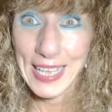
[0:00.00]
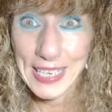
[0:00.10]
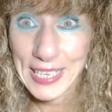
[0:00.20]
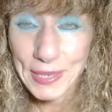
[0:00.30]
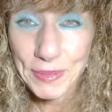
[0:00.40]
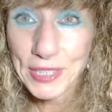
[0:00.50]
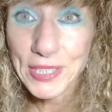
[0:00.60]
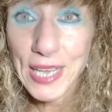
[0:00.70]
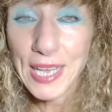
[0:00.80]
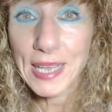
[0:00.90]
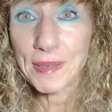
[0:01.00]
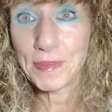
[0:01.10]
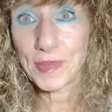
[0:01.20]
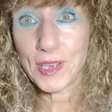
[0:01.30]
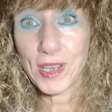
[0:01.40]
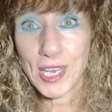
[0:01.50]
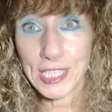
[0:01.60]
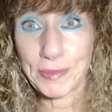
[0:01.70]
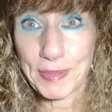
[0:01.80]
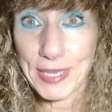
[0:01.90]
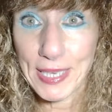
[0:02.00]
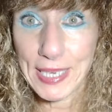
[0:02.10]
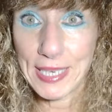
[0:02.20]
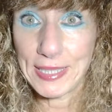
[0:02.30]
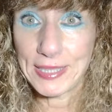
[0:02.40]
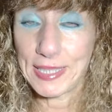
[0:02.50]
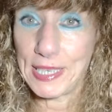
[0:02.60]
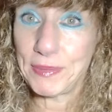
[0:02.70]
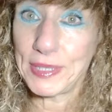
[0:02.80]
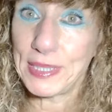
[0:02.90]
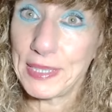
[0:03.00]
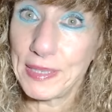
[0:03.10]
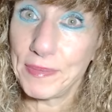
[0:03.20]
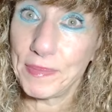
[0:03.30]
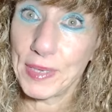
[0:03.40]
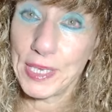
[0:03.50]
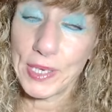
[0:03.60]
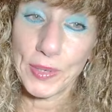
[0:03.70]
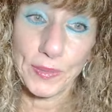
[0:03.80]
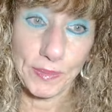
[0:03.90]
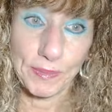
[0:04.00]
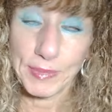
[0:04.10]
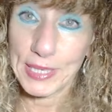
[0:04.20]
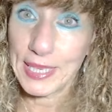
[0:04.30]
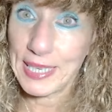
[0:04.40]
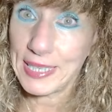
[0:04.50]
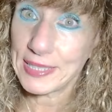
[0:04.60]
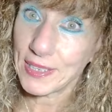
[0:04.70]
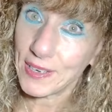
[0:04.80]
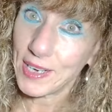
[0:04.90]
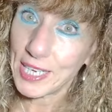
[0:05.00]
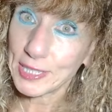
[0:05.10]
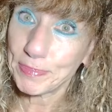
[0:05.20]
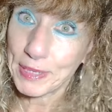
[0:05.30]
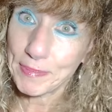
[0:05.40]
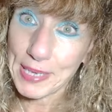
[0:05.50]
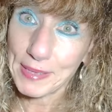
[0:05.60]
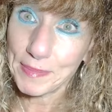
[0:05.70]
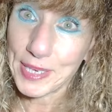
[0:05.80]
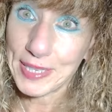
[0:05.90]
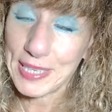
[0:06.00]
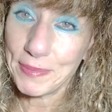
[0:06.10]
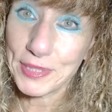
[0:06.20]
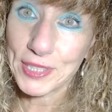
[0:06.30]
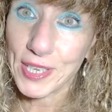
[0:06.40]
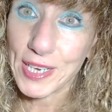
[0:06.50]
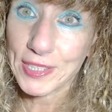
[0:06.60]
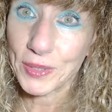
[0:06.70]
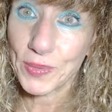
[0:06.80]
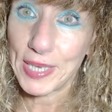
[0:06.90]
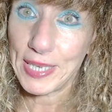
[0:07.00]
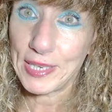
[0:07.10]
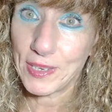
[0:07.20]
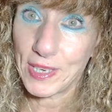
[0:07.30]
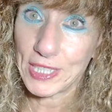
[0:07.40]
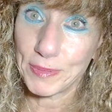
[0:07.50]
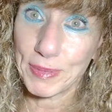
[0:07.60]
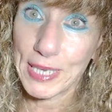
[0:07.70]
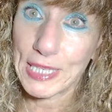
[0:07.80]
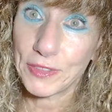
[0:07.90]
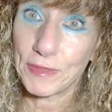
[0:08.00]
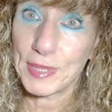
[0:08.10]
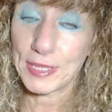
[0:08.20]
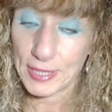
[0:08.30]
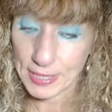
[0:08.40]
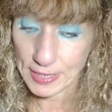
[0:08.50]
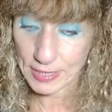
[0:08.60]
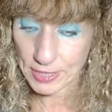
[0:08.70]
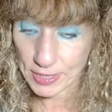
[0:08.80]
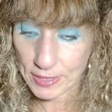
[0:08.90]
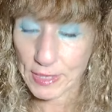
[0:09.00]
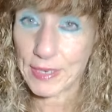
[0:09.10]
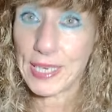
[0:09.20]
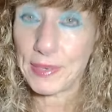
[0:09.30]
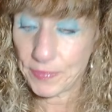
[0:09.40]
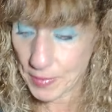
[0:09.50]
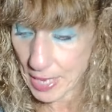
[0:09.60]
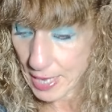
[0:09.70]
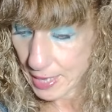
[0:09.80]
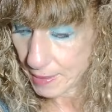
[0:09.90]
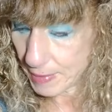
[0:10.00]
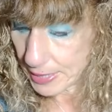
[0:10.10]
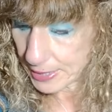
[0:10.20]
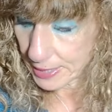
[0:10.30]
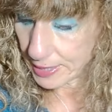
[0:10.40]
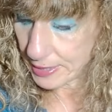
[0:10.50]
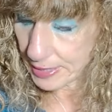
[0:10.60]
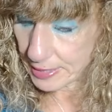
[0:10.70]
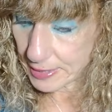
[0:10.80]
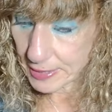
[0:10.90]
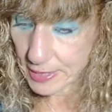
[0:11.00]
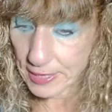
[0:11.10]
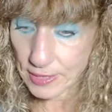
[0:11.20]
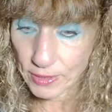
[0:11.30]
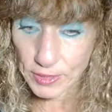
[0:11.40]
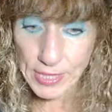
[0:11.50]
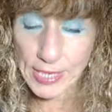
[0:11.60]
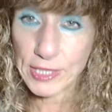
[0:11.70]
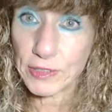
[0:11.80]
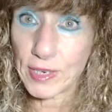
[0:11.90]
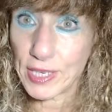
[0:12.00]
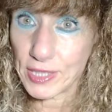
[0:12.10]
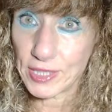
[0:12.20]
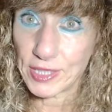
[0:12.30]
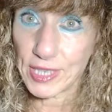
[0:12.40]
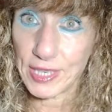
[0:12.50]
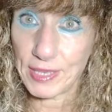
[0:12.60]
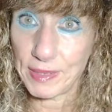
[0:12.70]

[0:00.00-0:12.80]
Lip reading: And he was hospitalized. He was in, you know, McLean's hospital, Belmont. He was locked away and hospitalized for mental illness, all right? My son needs those kind of drugs.